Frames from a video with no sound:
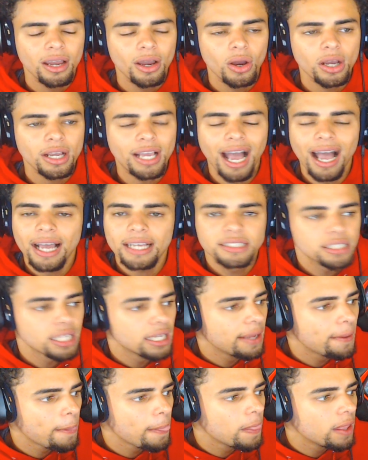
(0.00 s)
Guys,
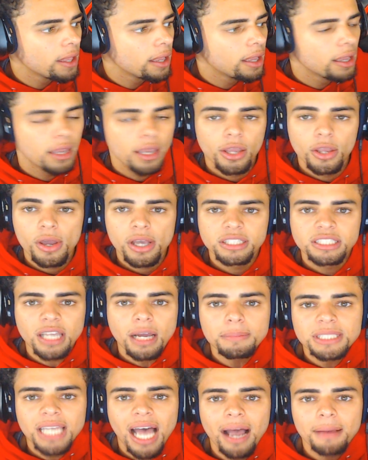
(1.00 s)

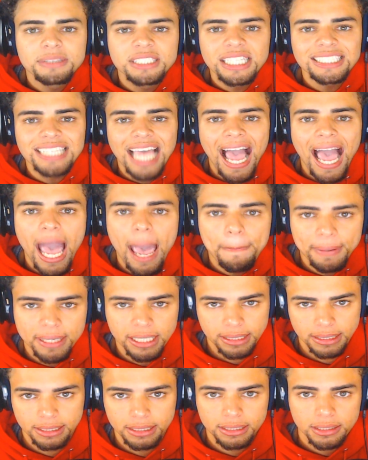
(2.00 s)
sometimes this
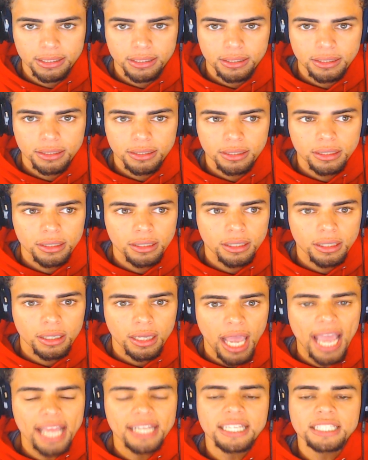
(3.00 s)
happens.
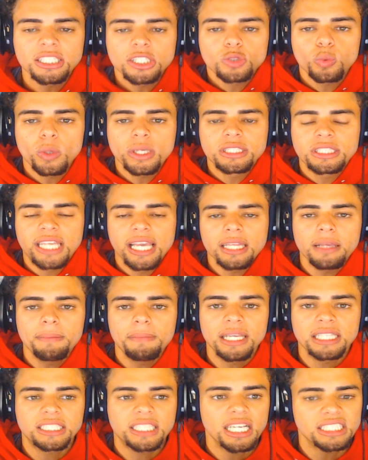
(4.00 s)
And this is what's killing me,
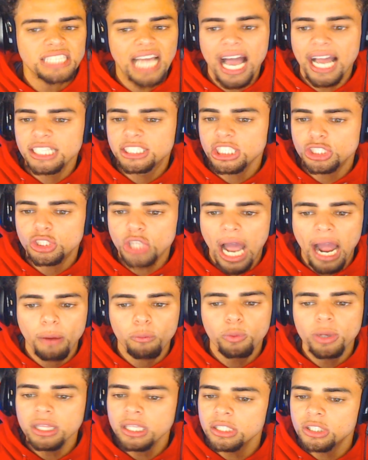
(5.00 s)
is because I
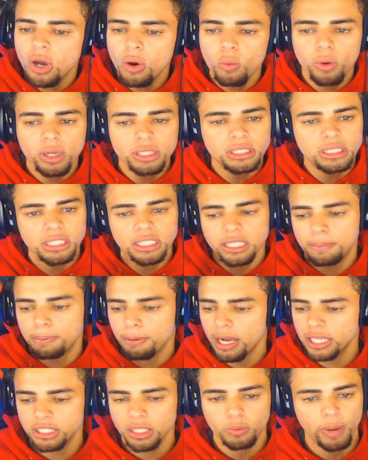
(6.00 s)
really don't want CD
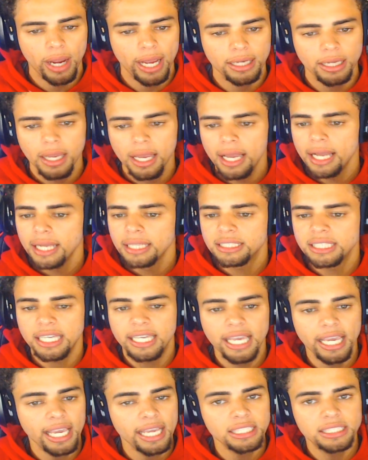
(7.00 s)
Projekt Red to
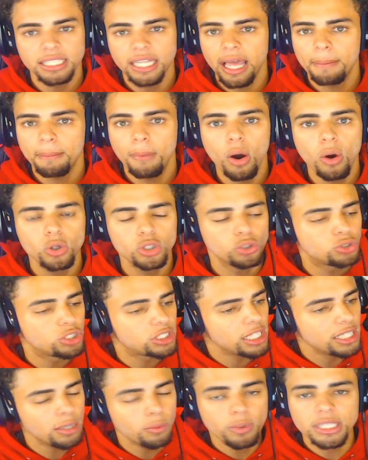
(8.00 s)
get into that mode. You've seen
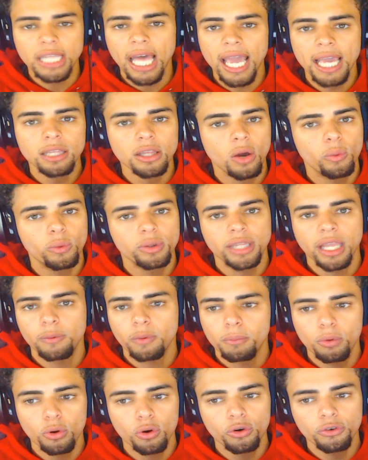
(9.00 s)
it with Halo when they
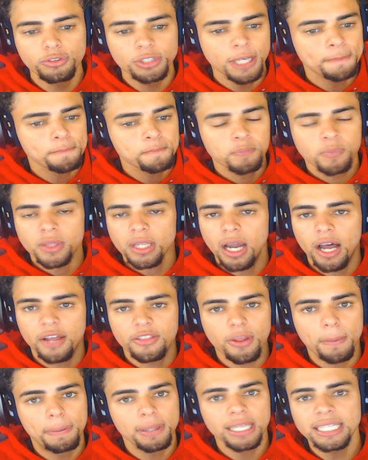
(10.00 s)
removed the
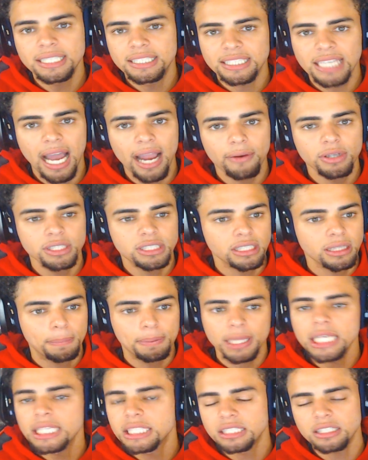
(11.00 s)
police sirens and the
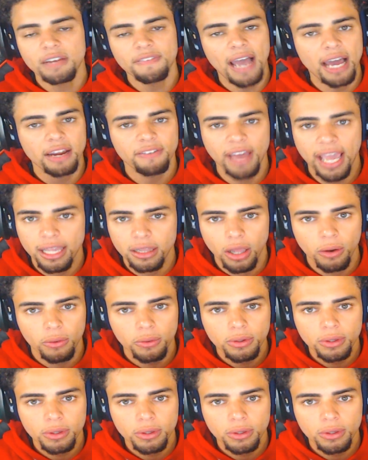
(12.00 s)
police stuff out of Halo.